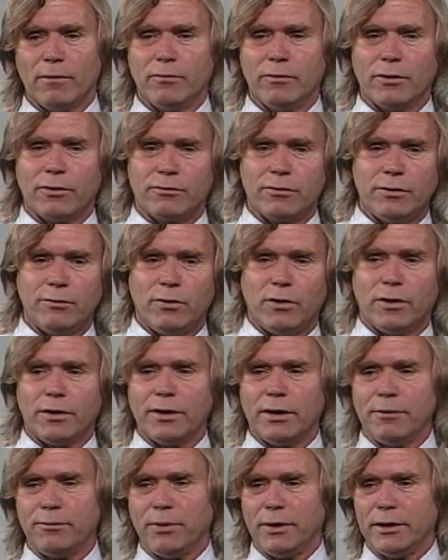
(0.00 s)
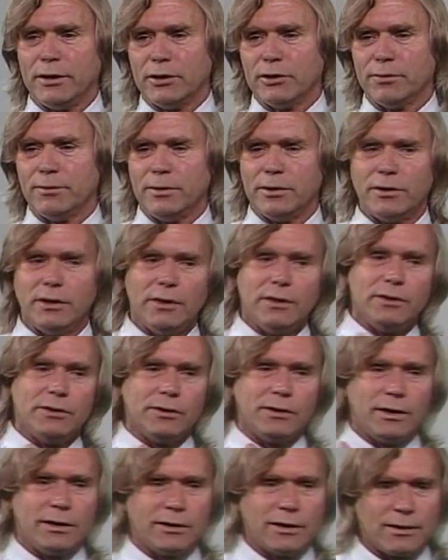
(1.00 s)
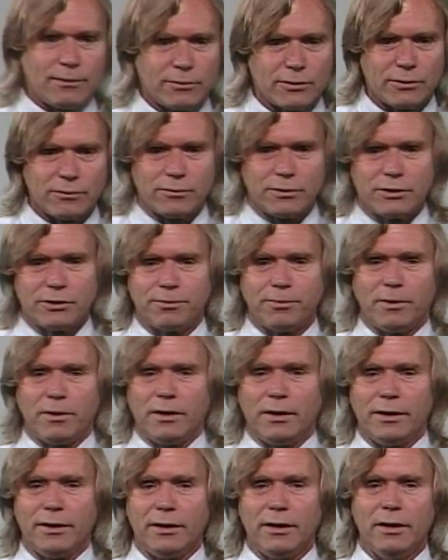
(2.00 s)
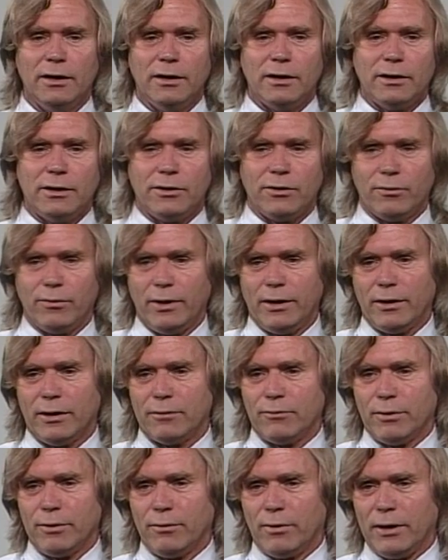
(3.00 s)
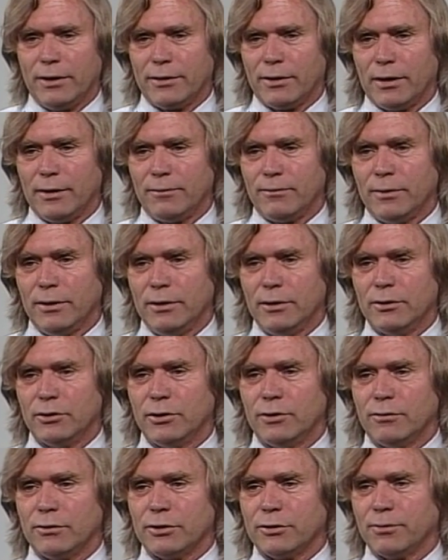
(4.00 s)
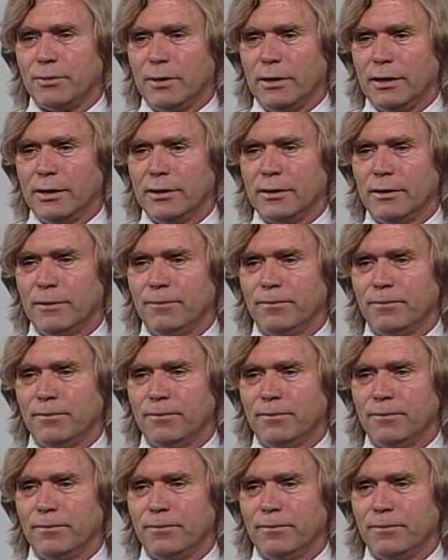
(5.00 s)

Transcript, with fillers: with reward and punishment to get them to respond in the way that we want them to respond.